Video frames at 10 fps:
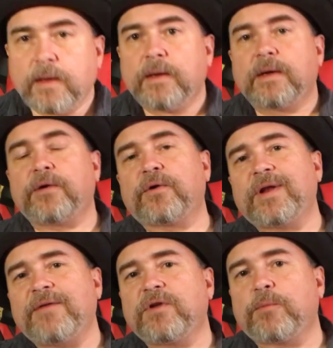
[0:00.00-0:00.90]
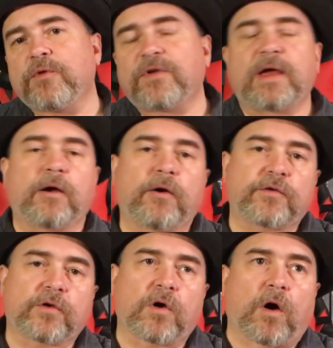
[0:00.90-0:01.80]
Now, you're going to have a number of
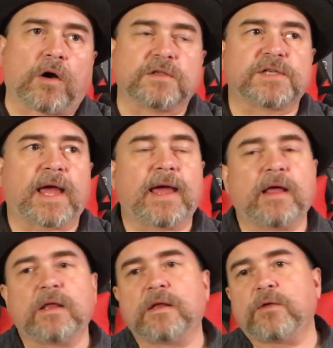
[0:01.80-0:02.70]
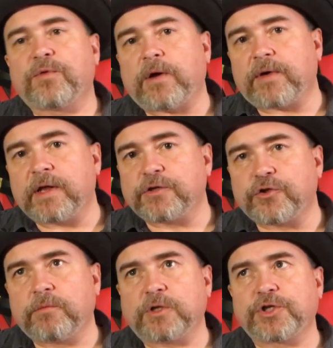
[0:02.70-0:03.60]
character cards, and without getting
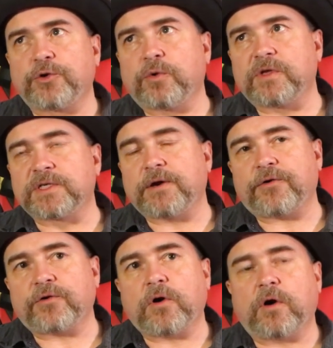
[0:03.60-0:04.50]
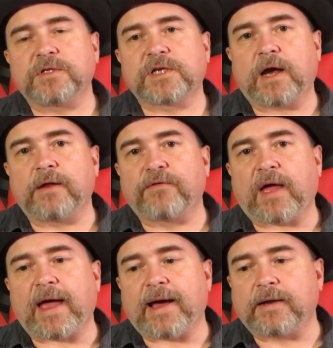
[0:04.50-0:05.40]
too much into it, these character cards kind of
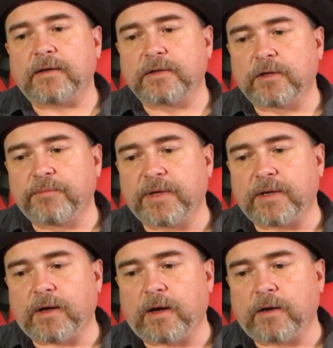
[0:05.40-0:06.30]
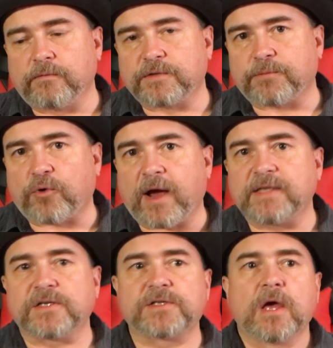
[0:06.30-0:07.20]
add a little bit of
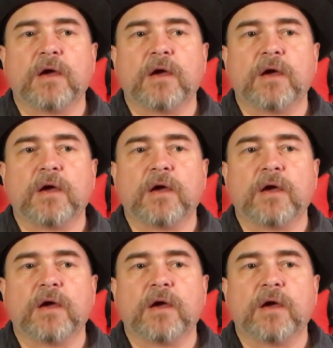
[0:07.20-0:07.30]
surprises.